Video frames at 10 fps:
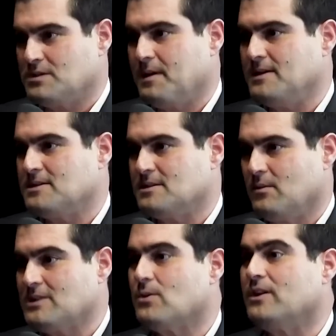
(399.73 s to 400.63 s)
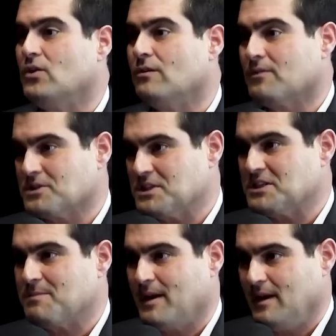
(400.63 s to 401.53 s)
space is. That's what the universe is
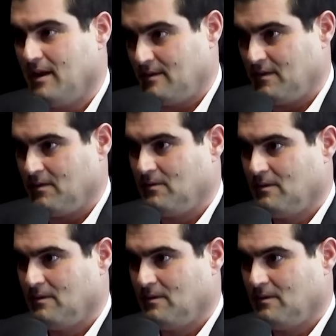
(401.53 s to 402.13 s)
expanding into.